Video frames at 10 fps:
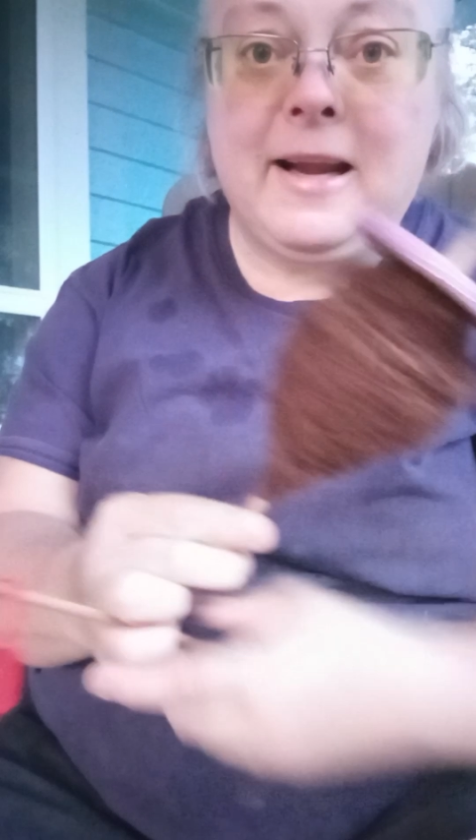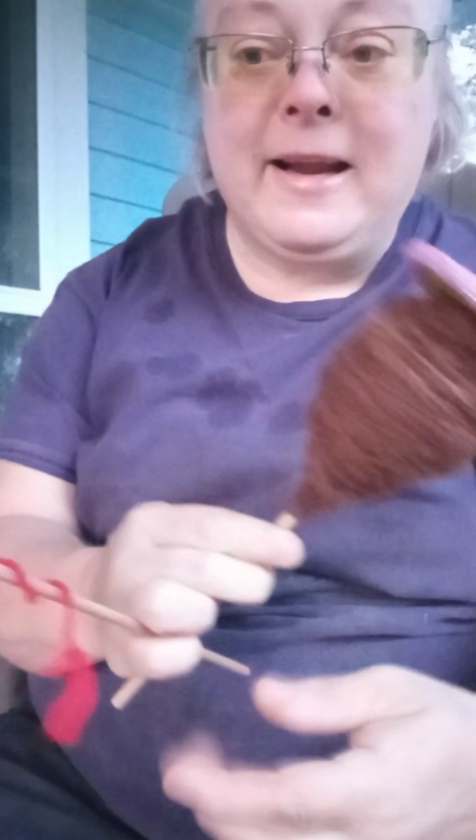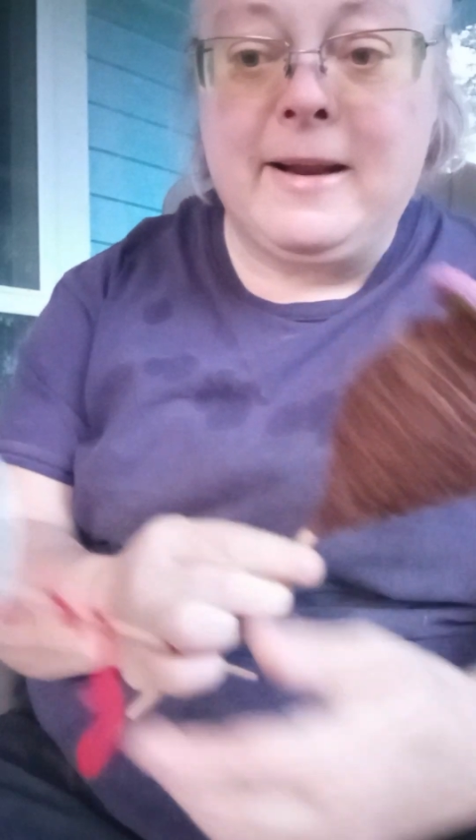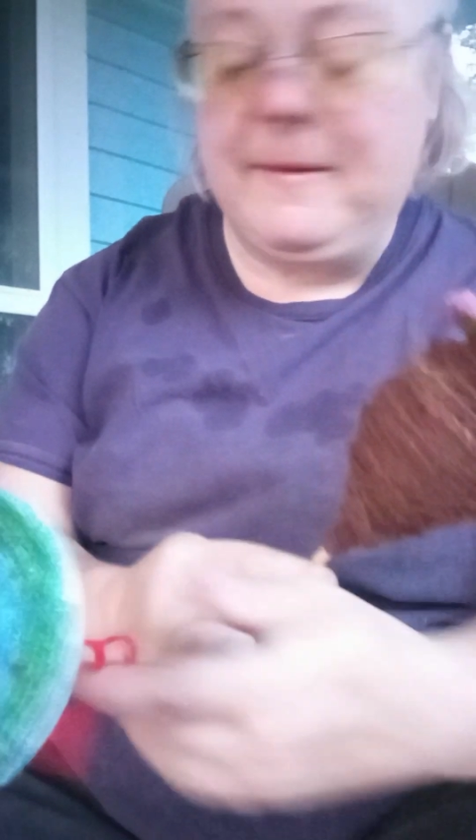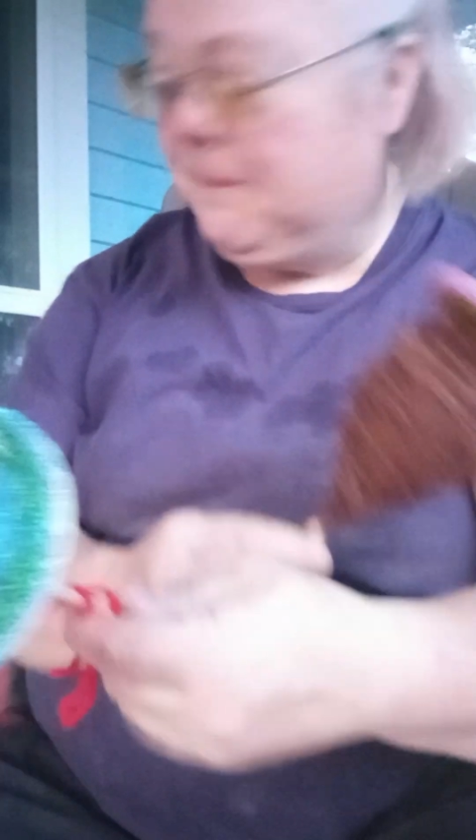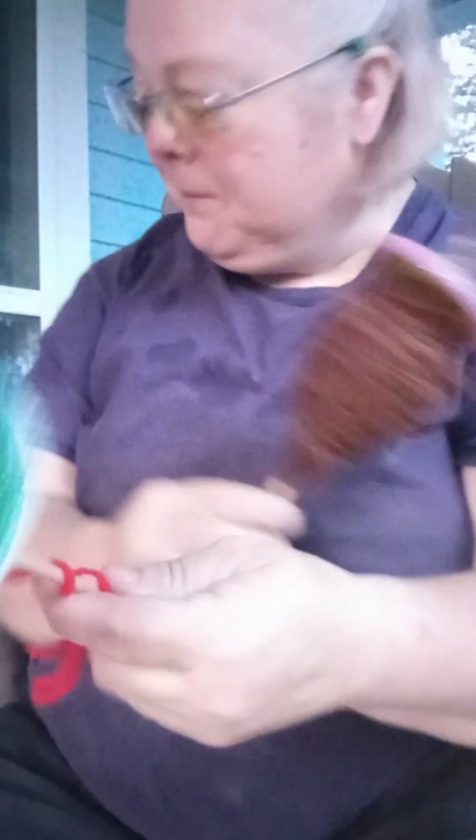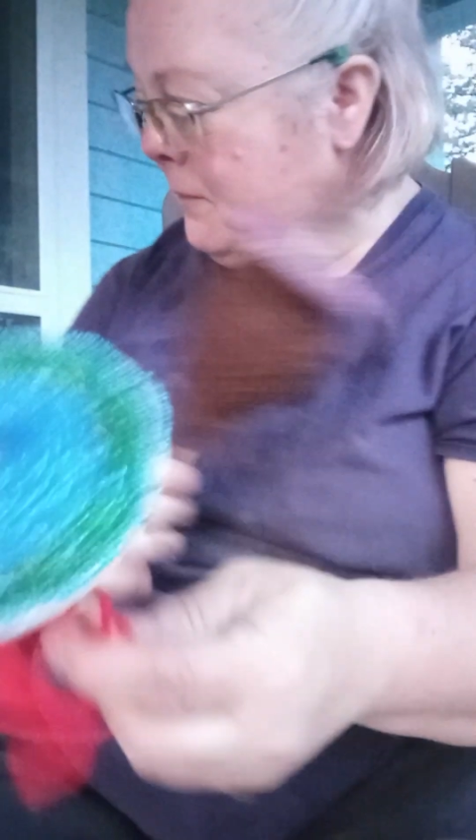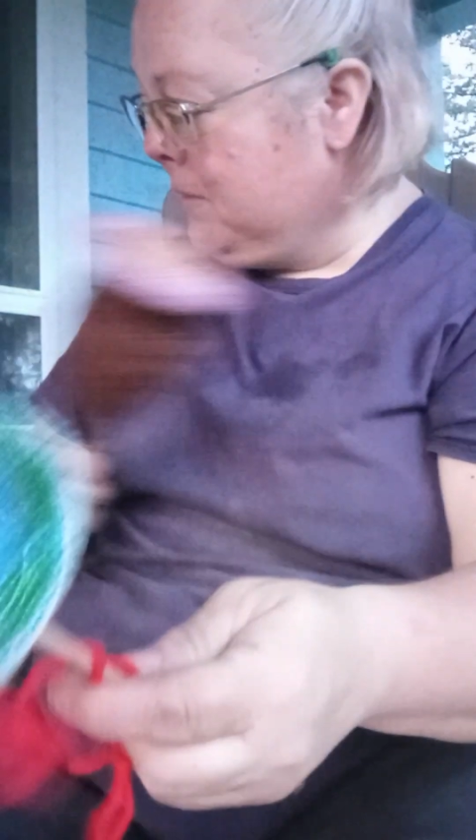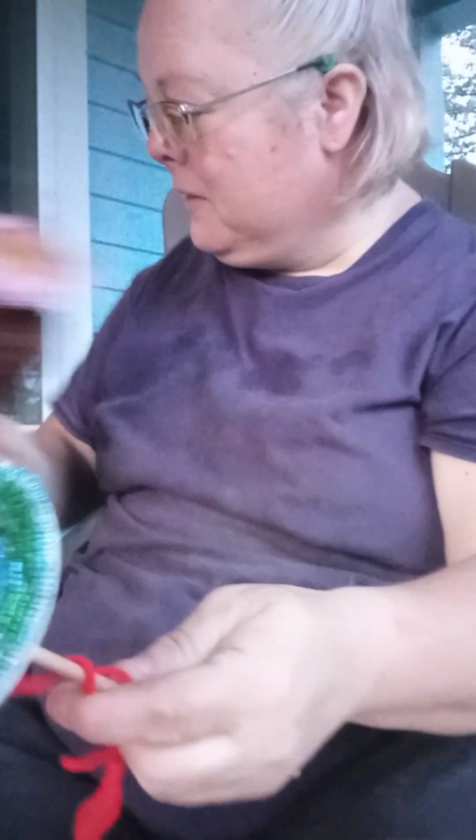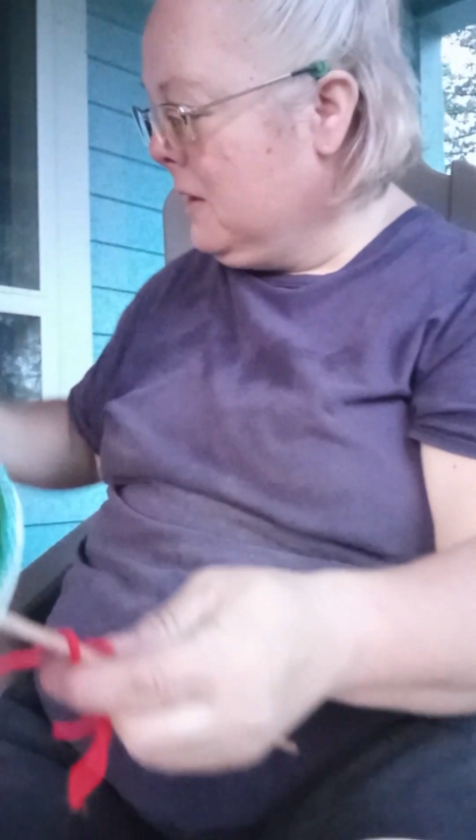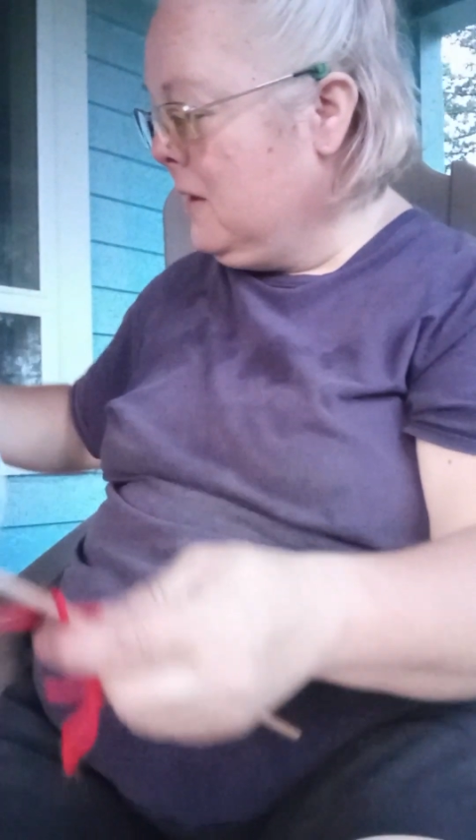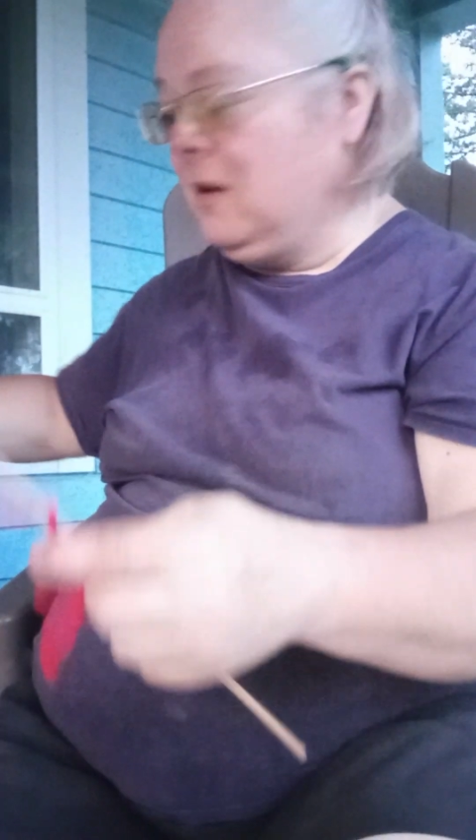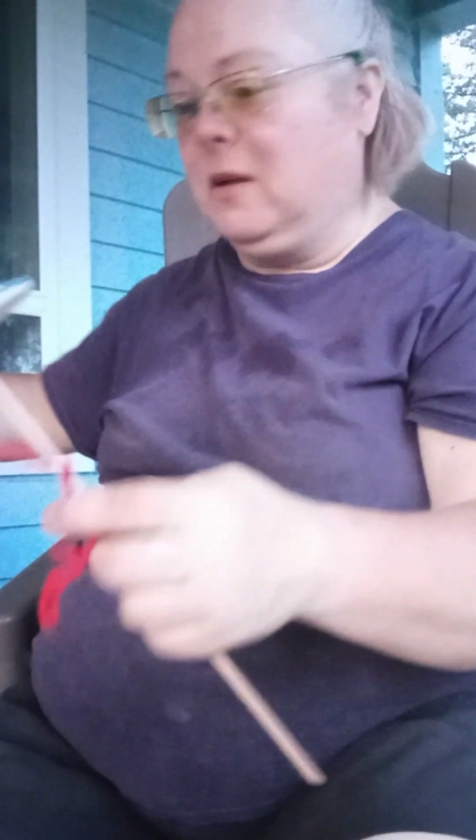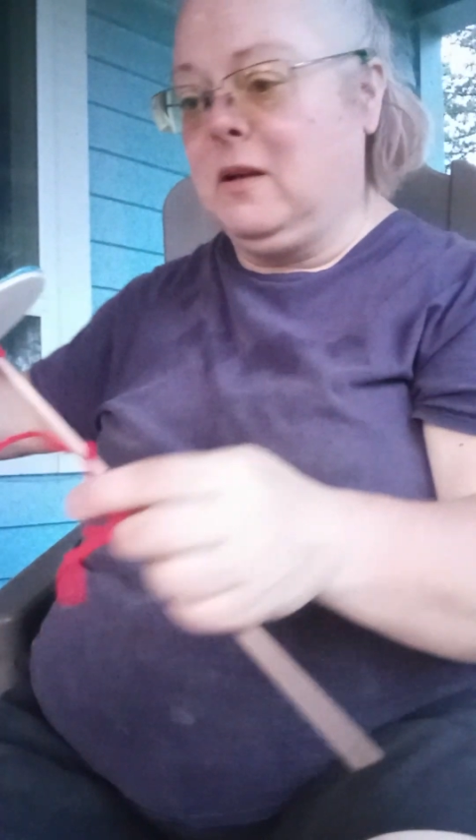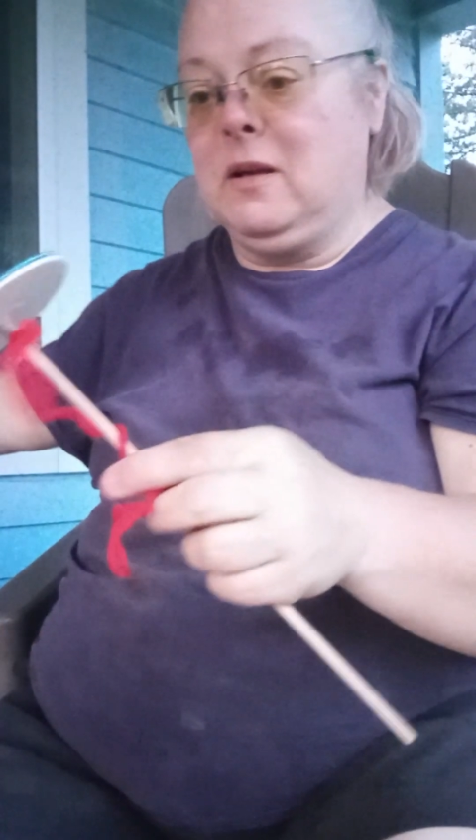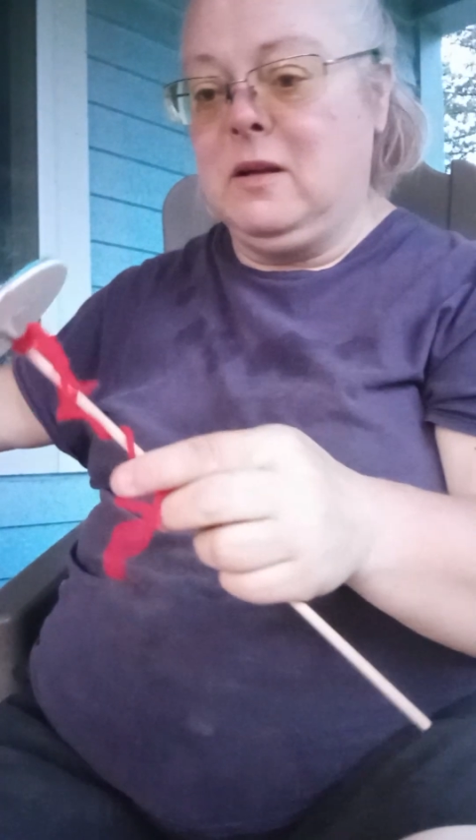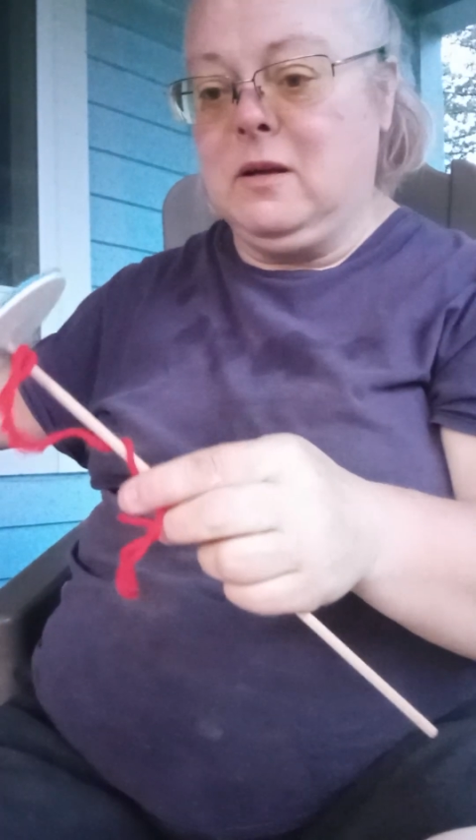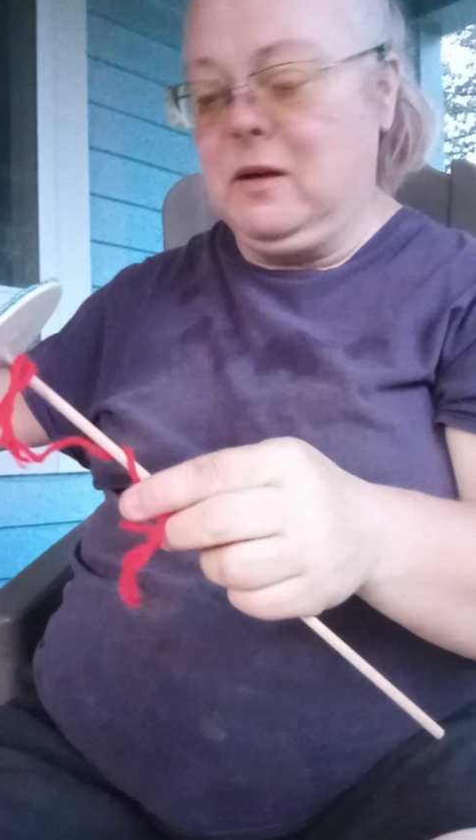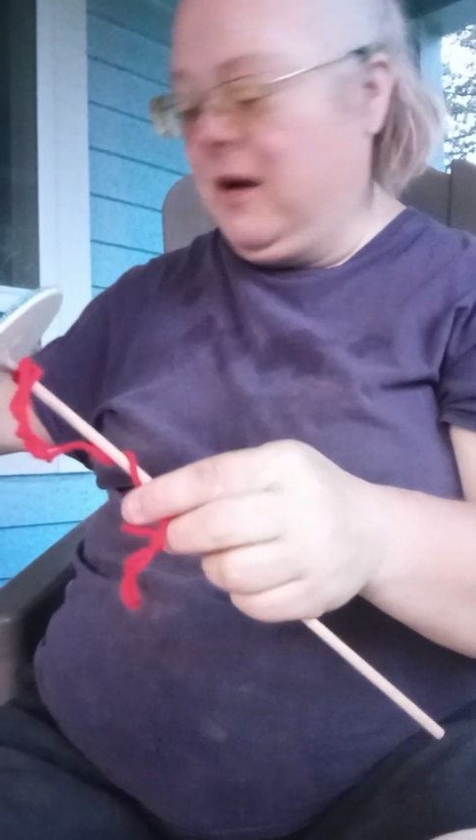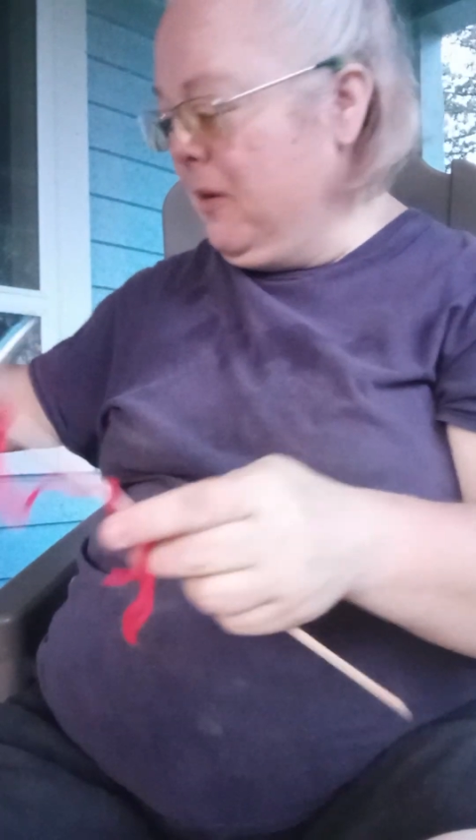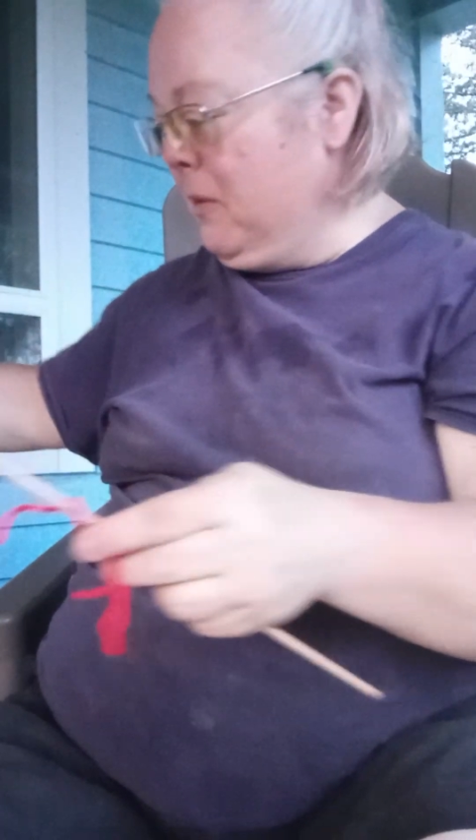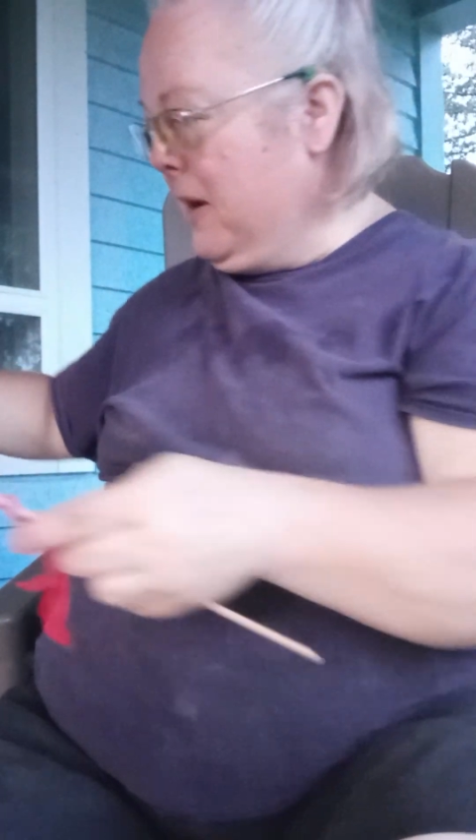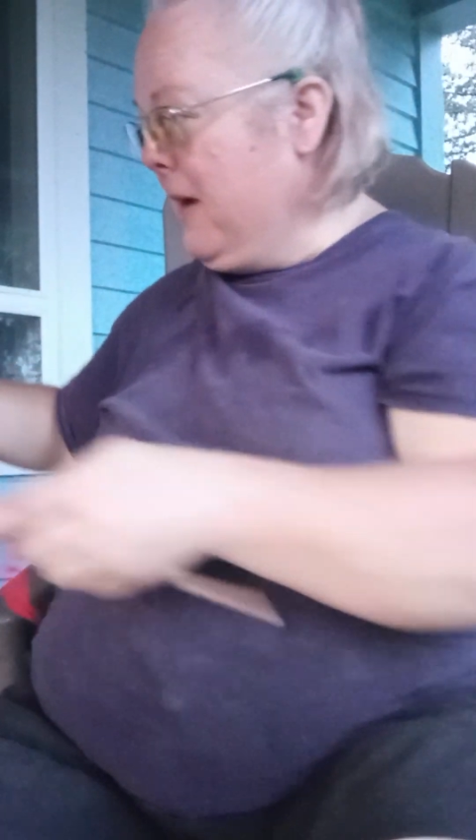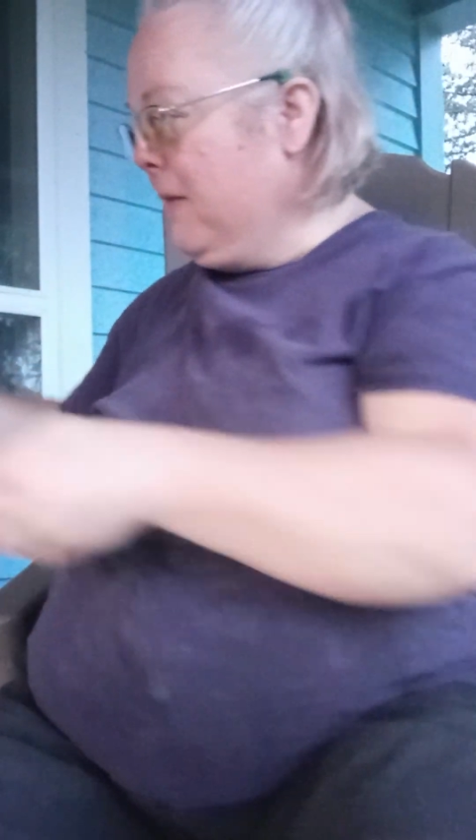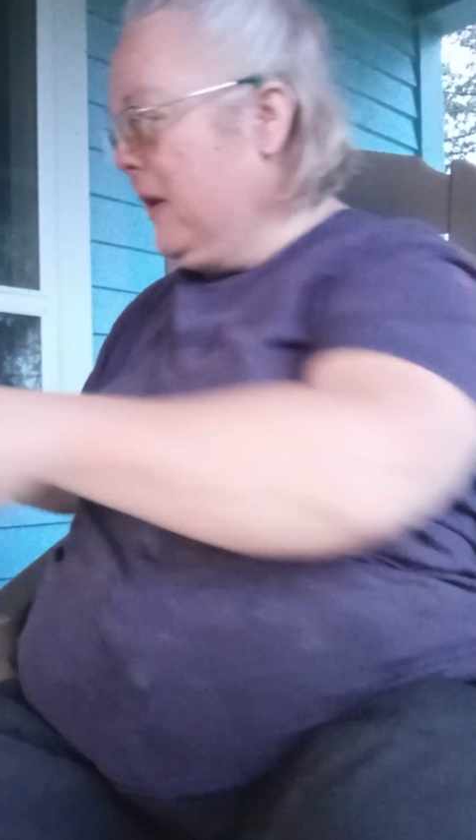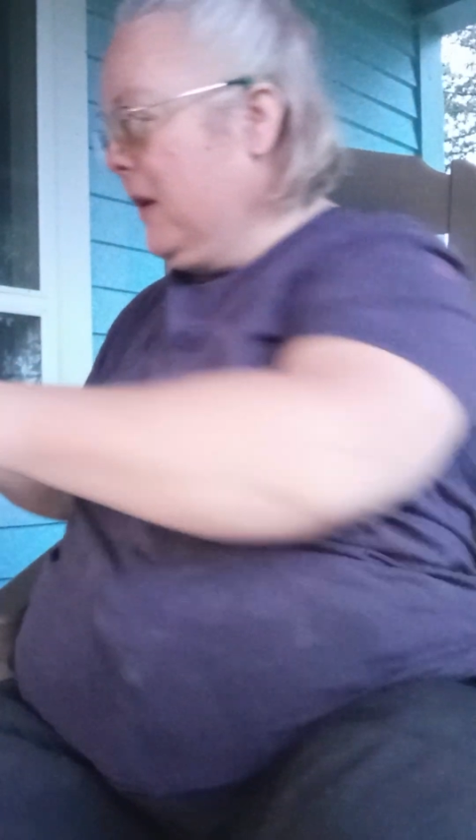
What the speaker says: and I don't have